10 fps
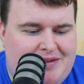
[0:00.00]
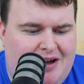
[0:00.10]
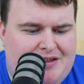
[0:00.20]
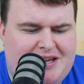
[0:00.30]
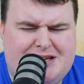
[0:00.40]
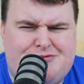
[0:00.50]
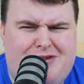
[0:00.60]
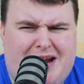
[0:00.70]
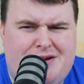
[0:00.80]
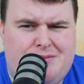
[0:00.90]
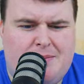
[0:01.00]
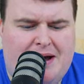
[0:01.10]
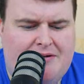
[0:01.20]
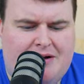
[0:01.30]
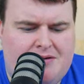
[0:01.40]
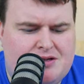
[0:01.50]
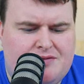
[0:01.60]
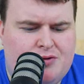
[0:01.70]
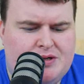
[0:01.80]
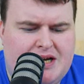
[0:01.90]
I think it's random, the background, because
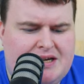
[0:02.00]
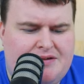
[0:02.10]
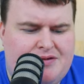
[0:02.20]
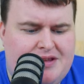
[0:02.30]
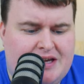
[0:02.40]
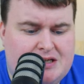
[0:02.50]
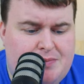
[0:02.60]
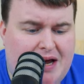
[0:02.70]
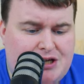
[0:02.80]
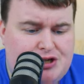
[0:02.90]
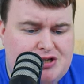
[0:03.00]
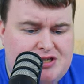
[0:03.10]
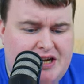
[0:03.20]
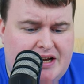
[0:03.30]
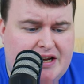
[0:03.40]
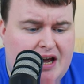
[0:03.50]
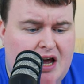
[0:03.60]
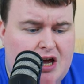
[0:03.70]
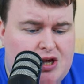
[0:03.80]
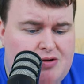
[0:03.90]
I've always had different things. But as you can see,
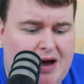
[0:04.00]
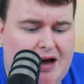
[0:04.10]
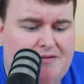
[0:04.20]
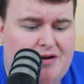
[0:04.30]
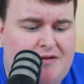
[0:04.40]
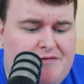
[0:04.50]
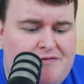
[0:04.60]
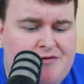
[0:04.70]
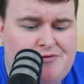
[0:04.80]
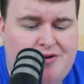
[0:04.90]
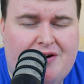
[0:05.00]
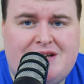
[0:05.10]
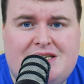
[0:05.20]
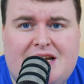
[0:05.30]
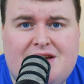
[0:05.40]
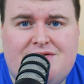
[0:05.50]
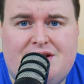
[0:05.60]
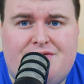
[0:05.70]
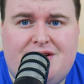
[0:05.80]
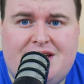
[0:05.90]
you have a variety of
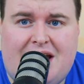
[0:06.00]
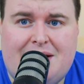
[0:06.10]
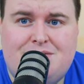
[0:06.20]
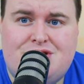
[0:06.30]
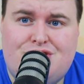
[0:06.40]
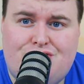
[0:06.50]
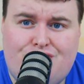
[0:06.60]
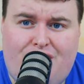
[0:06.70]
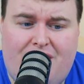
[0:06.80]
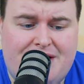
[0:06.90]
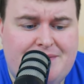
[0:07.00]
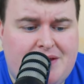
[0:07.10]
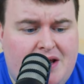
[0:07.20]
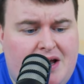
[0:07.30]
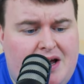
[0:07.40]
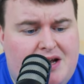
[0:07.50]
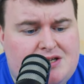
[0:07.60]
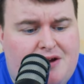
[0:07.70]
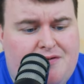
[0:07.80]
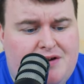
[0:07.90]
different games to try.
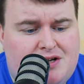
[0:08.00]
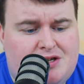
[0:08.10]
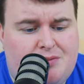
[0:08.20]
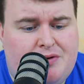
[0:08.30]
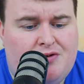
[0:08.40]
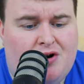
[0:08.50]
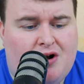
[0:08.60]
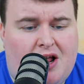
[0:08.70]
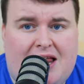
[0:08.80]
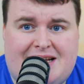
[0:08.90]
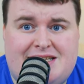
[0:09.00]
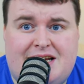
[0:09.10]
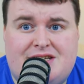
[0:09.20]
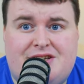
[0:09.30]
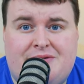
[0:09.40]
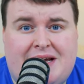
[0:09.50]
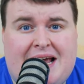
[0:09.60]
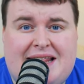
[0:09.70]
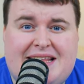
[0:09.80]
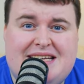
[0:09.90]
So first up, we've got classic. So
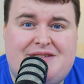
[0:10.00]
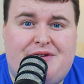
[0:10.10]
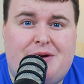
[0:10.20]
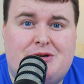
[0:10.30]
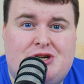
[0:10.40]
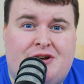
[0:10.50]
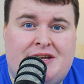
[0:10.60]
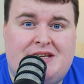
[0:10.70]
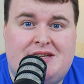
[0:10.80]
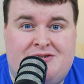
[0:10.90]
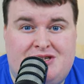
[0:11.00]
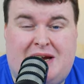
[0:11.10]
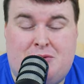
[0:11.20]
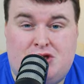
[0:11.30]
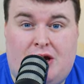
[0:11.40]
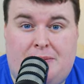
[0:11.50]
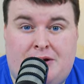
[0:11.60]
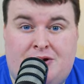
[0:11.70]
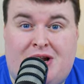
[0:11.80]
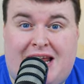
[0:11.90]
again, these are very much like on Tabletopia,
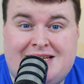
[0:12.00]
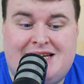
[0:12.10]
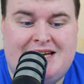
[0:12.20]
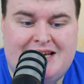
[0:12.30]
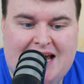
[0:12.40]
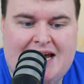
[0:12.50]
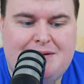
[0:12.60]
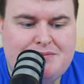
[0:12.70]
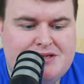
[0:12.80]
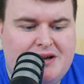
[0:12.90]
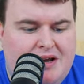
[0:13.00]
your classic games.